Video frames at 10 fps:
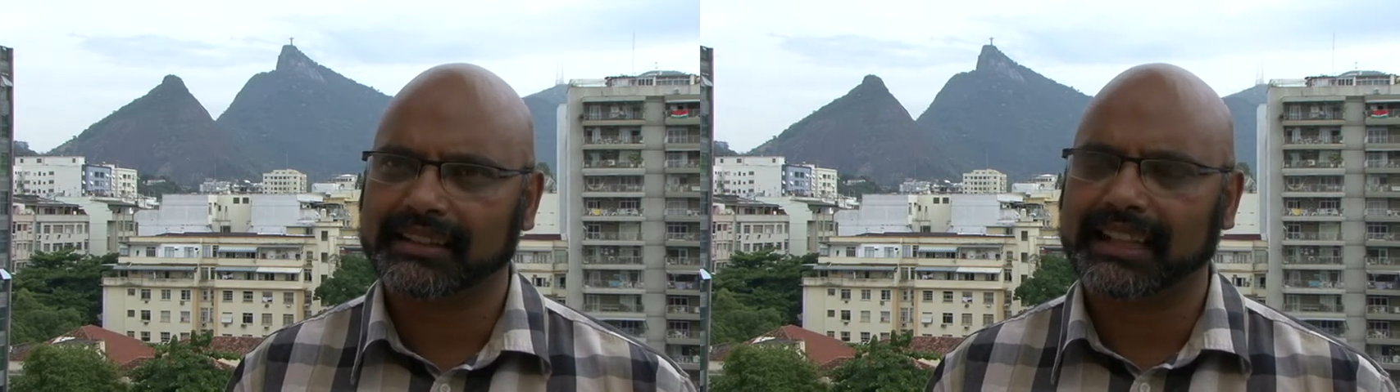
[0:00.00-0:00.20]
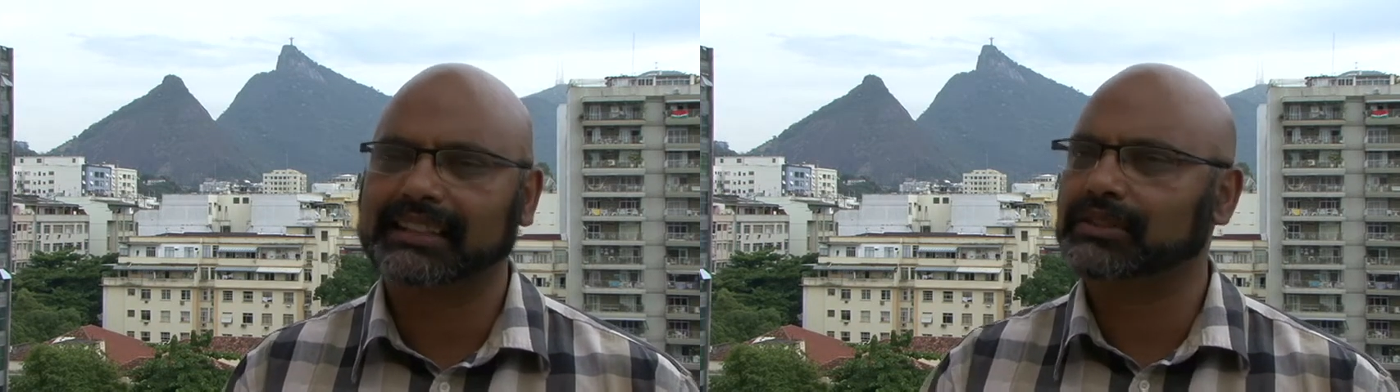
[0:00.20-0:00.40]

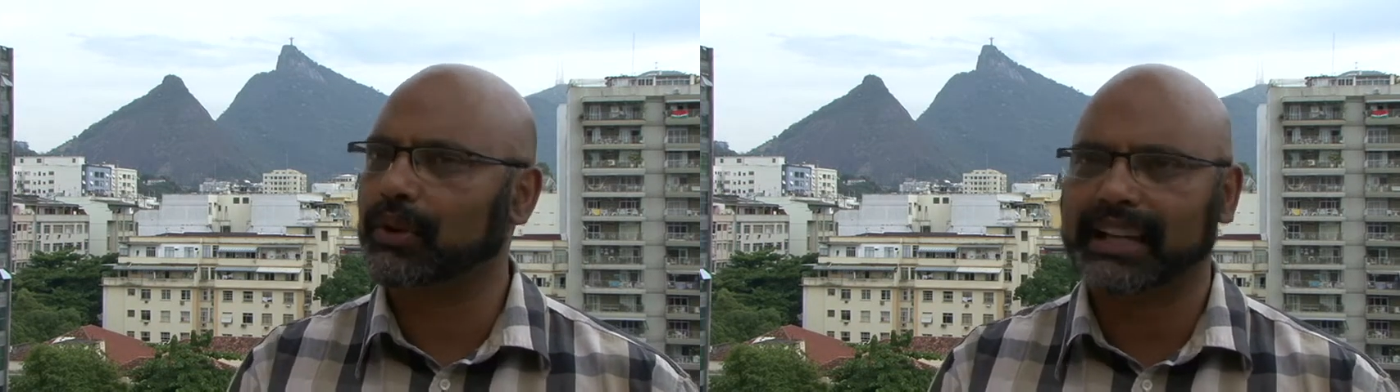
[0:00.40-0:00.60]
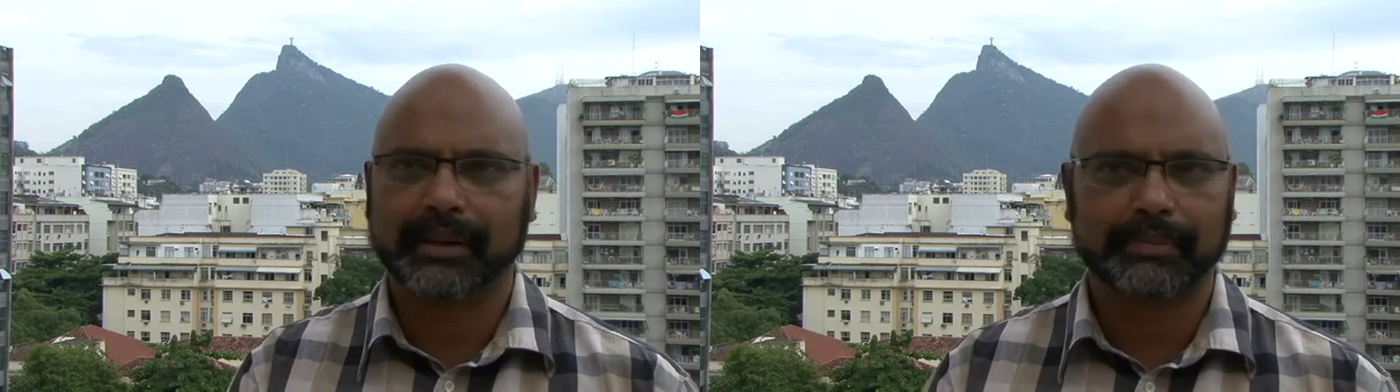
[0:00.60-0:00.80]
that is
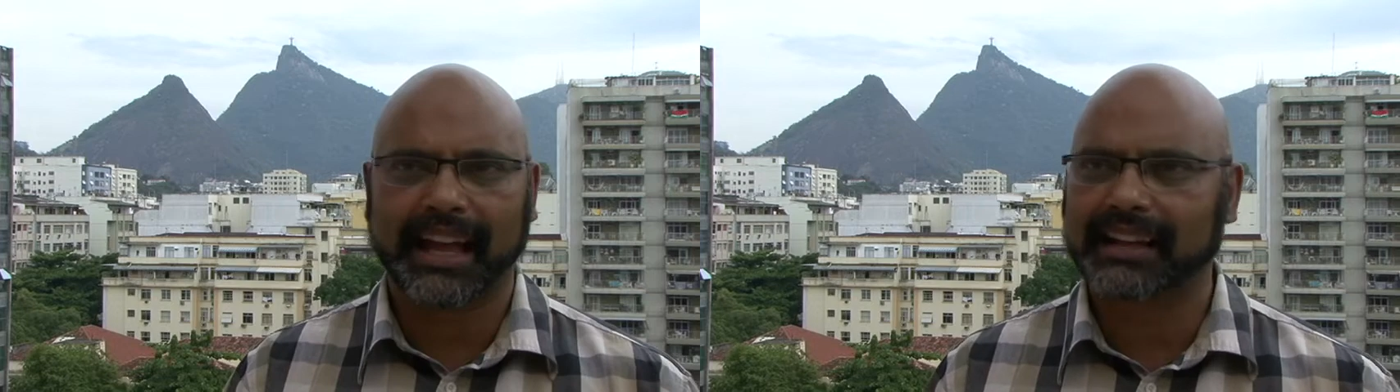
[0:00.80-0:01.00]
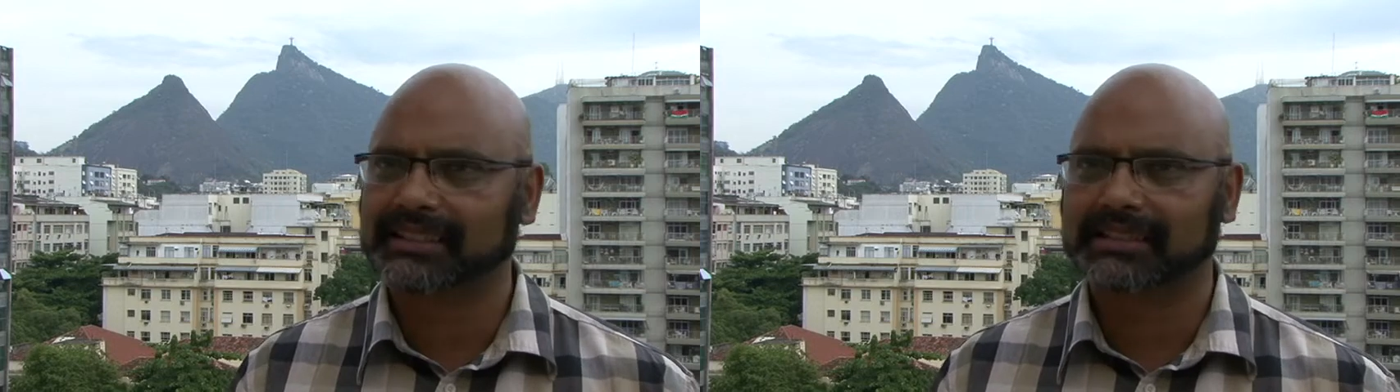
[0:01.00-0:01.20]
going to
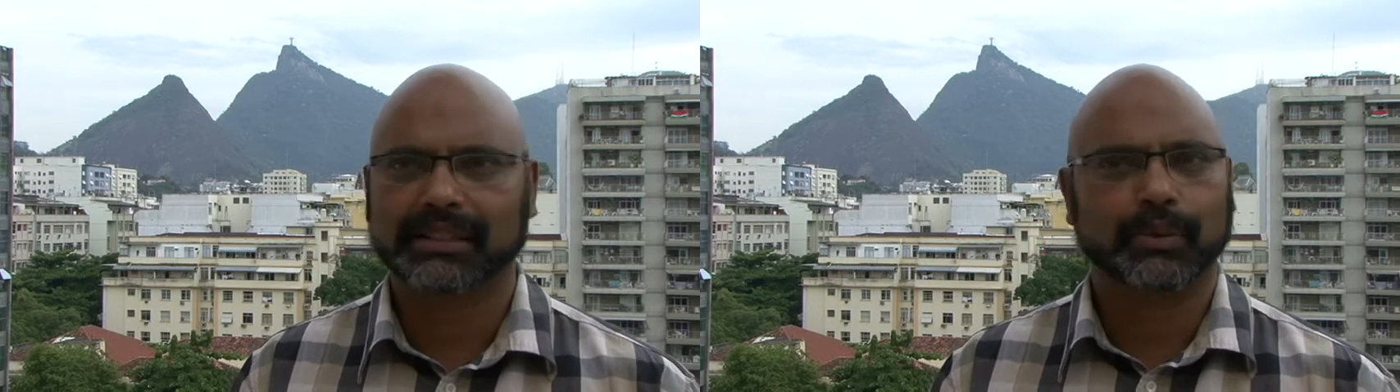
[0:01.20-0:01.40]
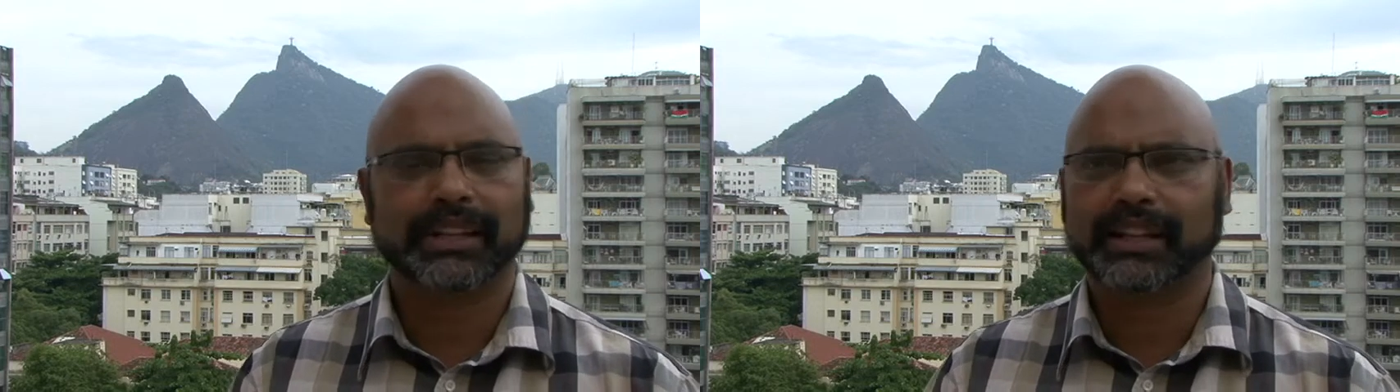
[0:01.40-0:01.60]
impact
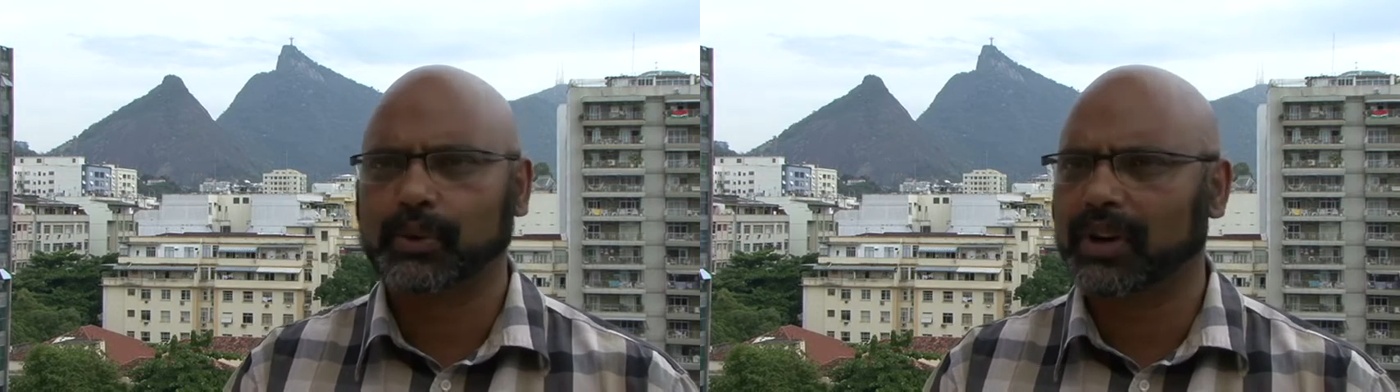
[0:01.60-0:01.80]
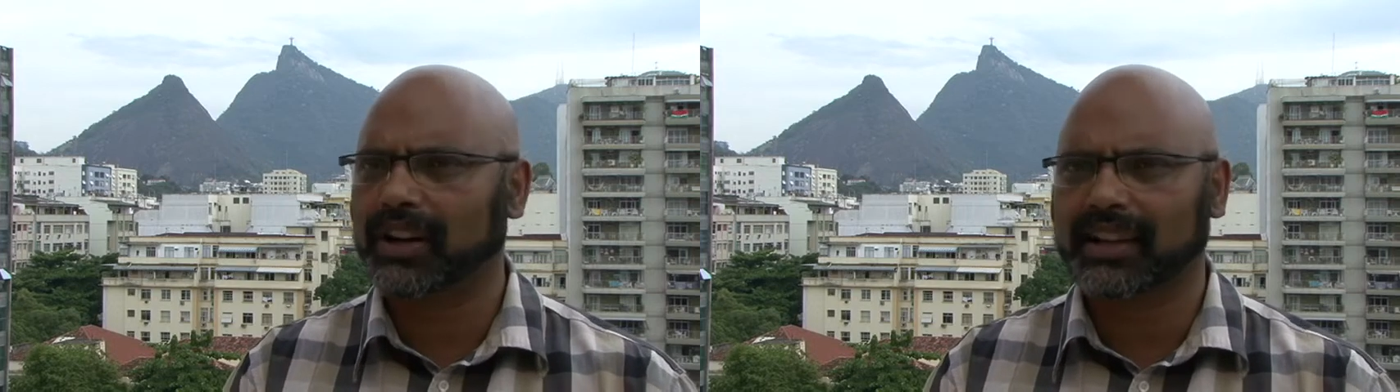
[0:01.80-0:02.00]
whether you
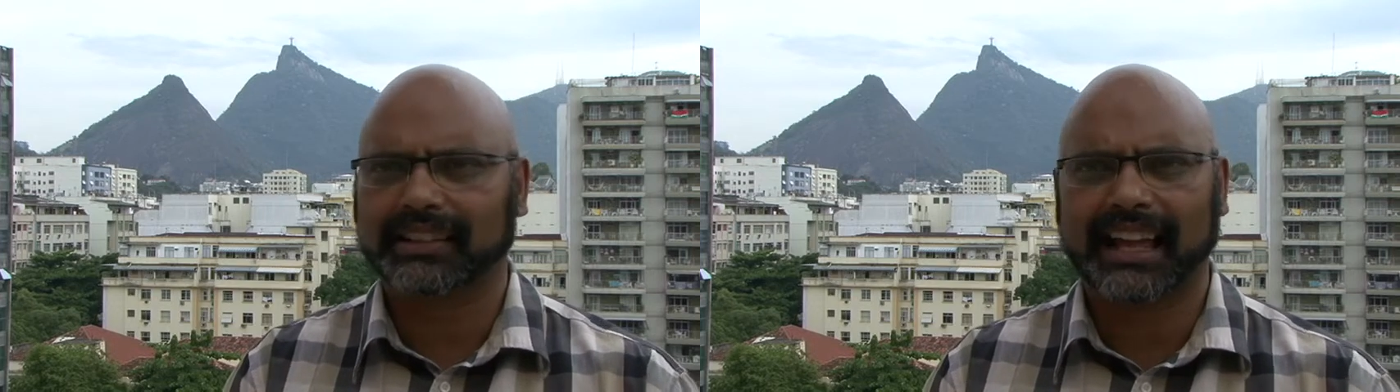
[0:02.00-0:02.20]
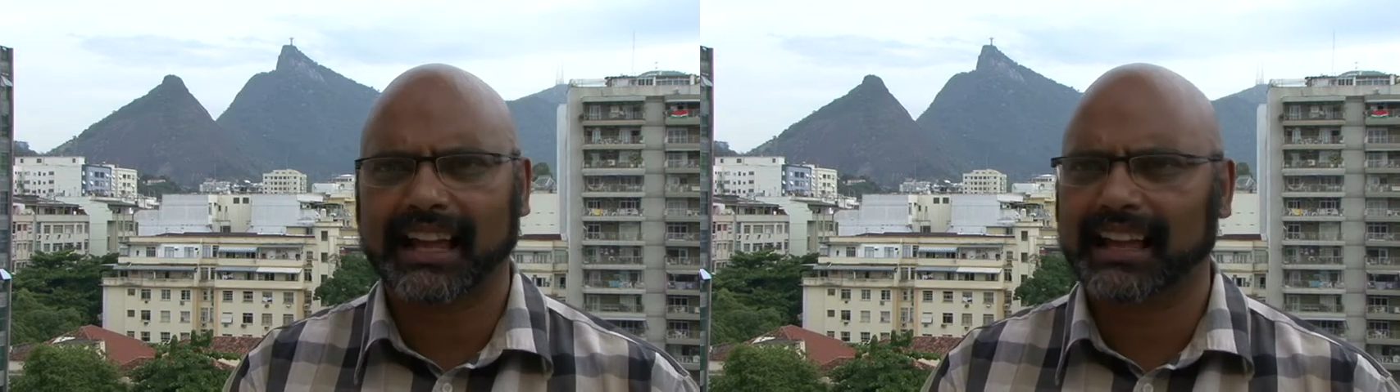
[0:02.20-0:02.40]
work on
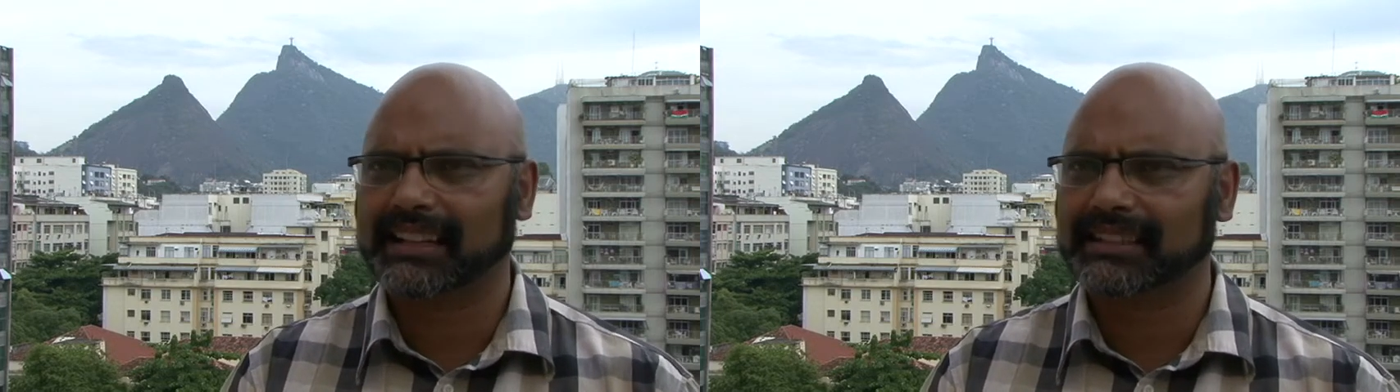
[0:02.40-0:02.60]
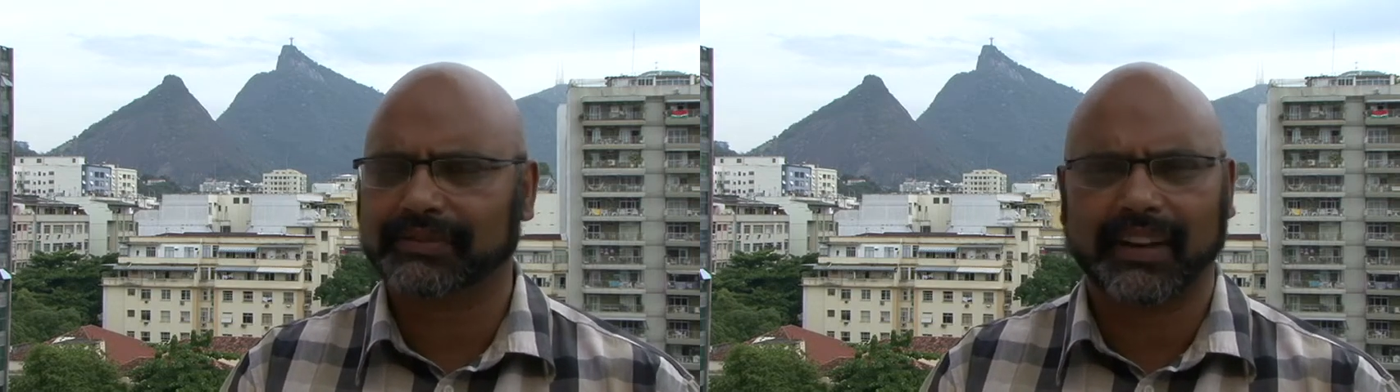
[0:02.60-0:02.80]

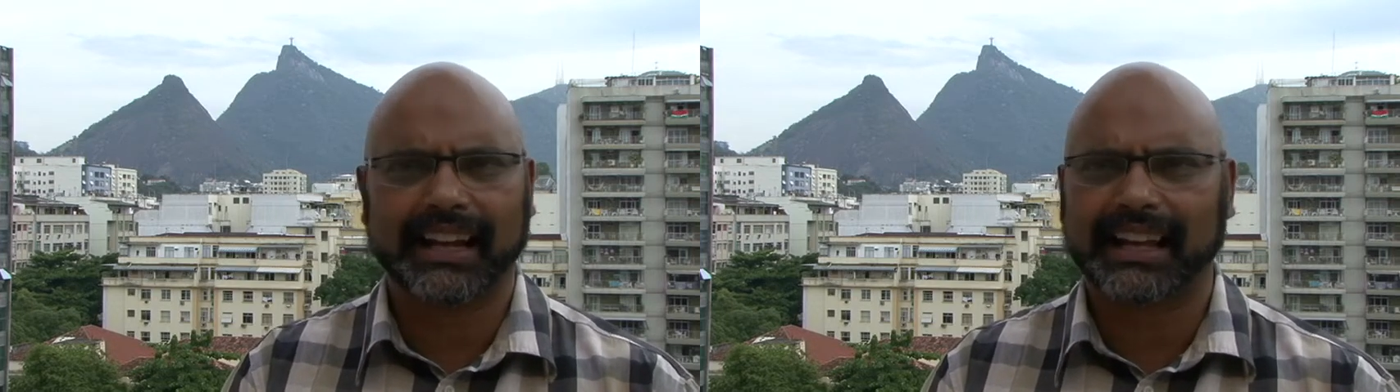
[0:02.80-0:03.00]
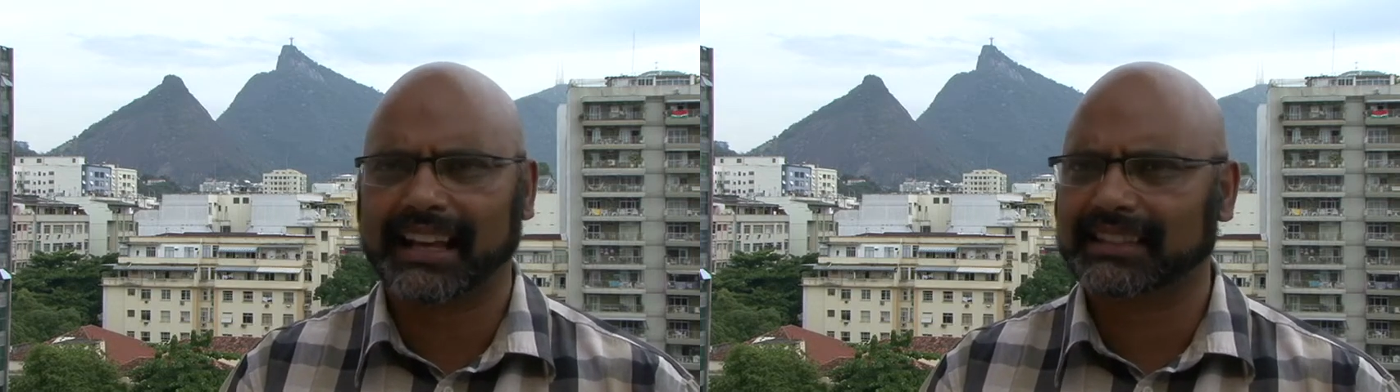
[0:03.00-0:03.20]
land,
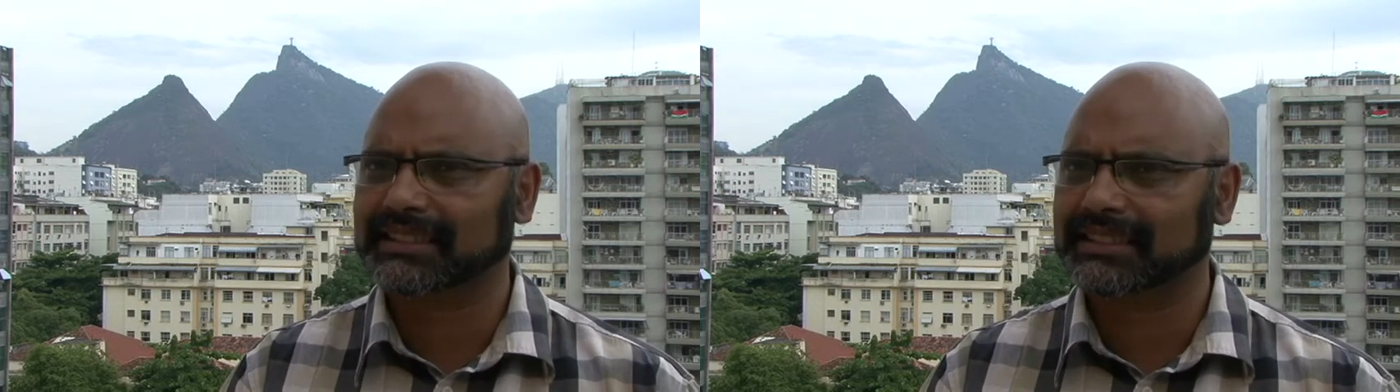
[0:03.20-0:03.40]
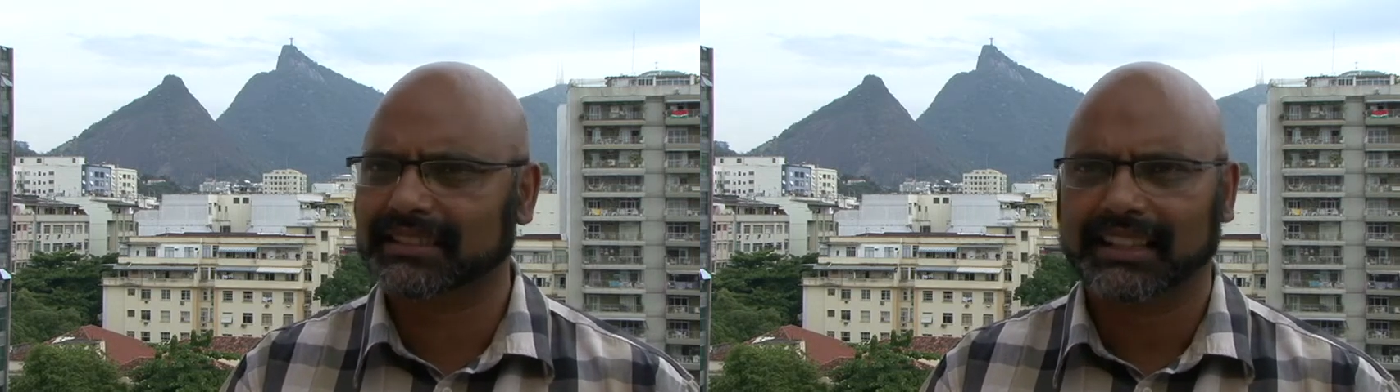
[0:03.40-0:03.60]

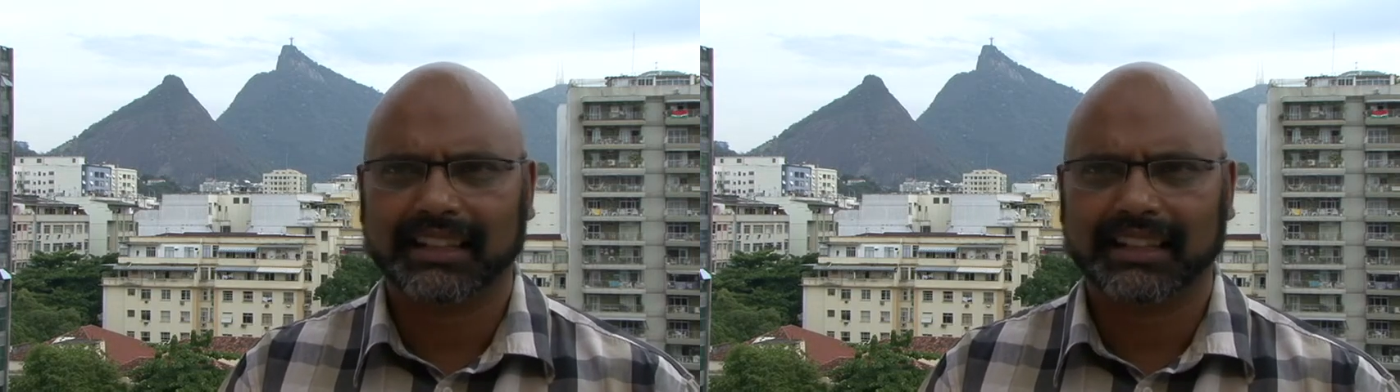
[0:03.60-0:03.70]
finance,